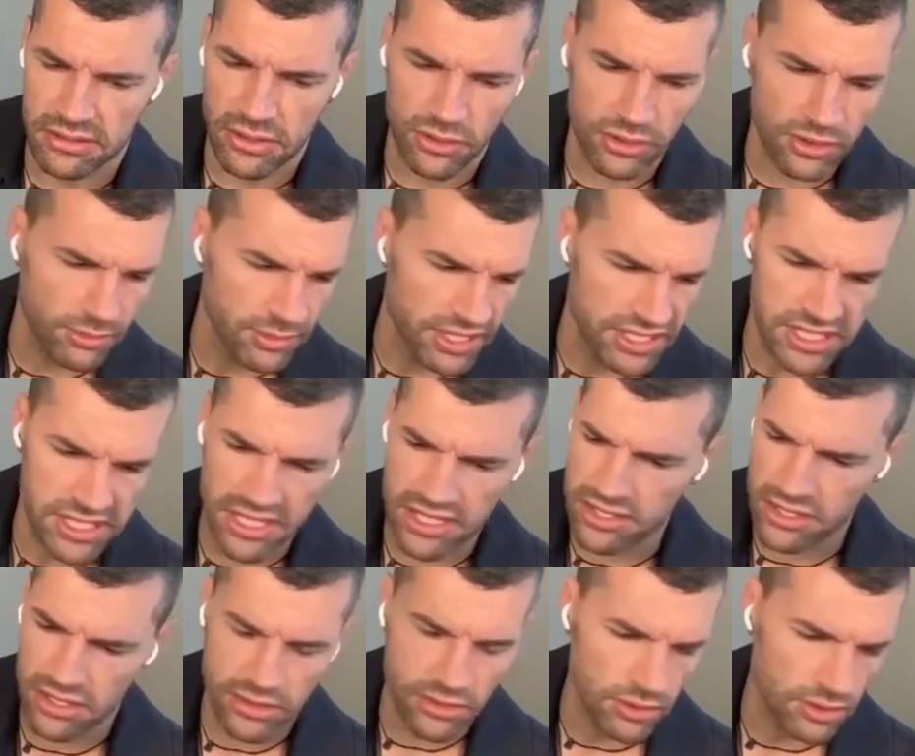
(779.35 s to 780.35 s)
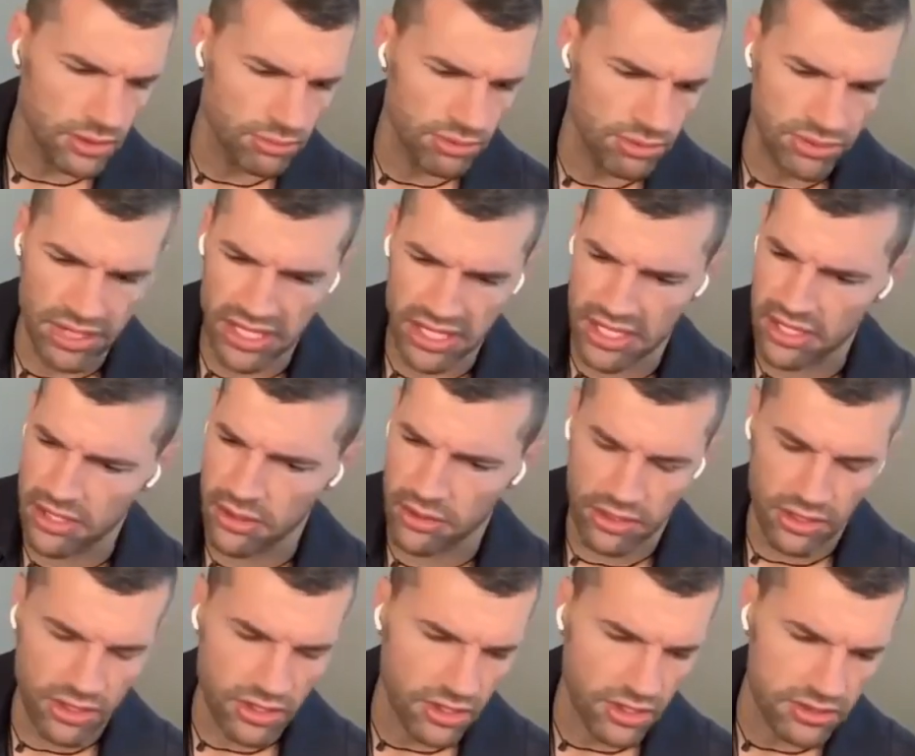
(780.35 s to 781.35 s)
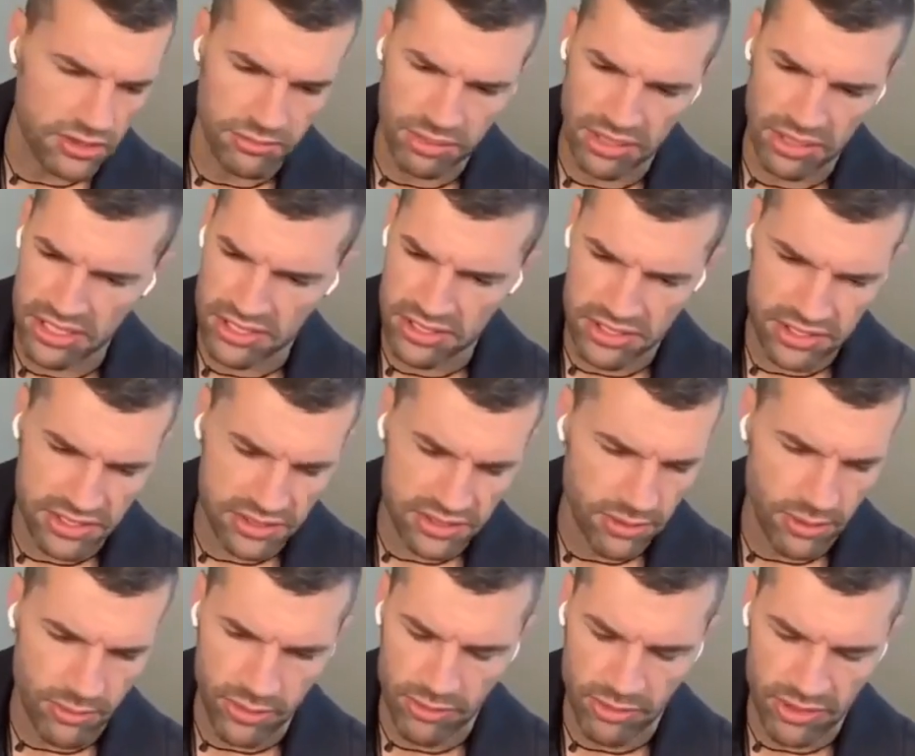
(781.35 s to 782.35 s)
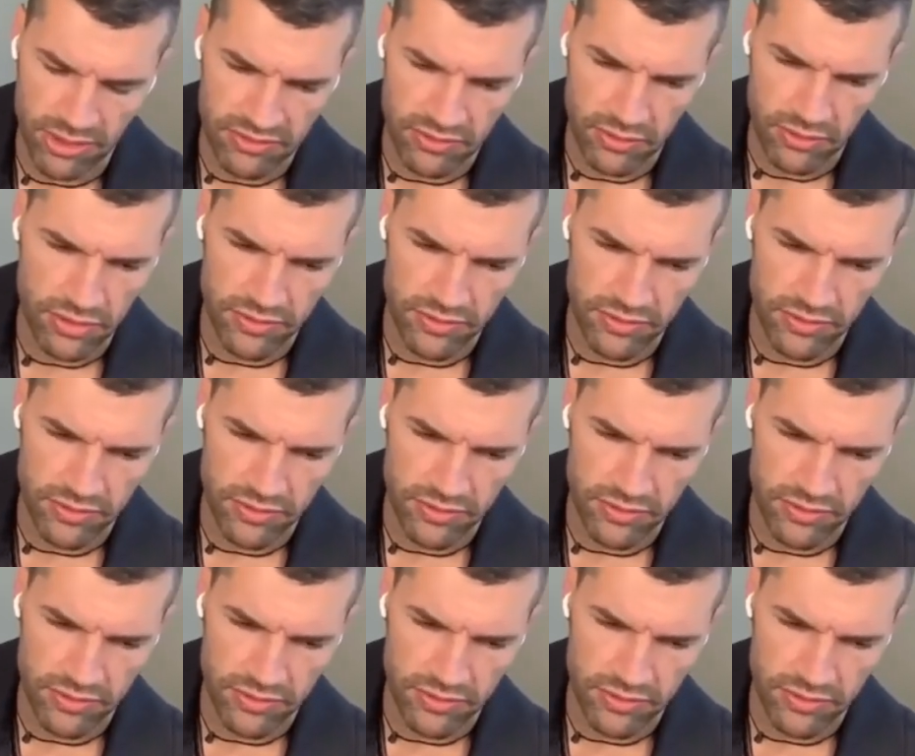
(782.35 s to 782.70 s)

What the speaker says: call it meditation, call it prayer, call it contemplation. It's probably a bit